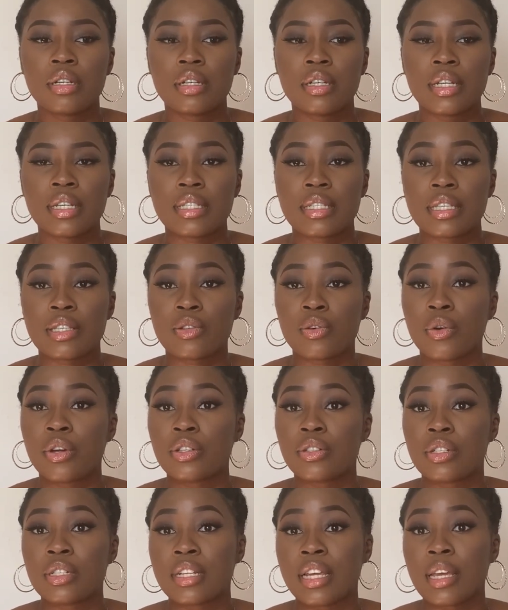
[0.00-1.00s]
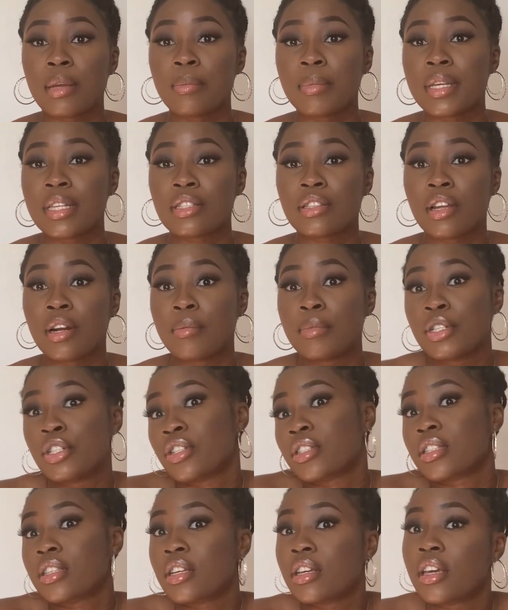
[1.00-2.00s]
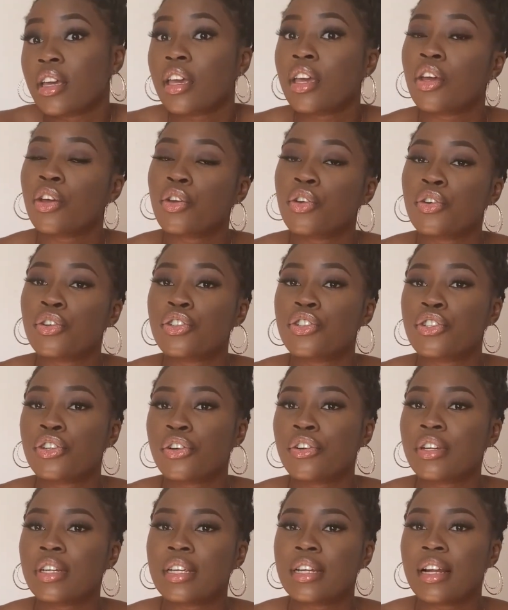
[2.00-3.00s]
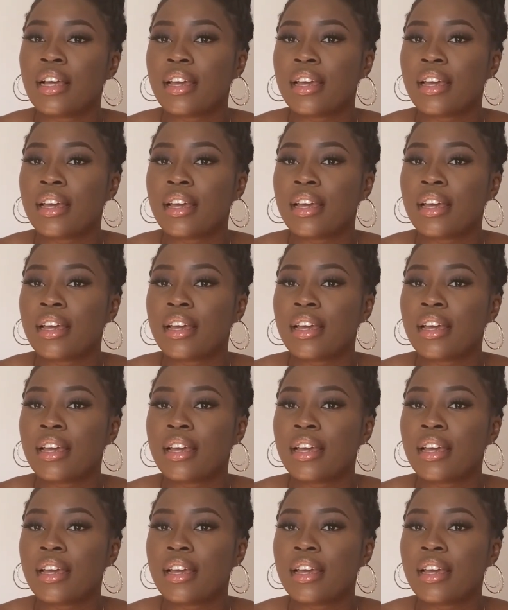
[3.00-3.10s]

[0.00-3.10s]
this is going to take me, it's gonna be just a good journey.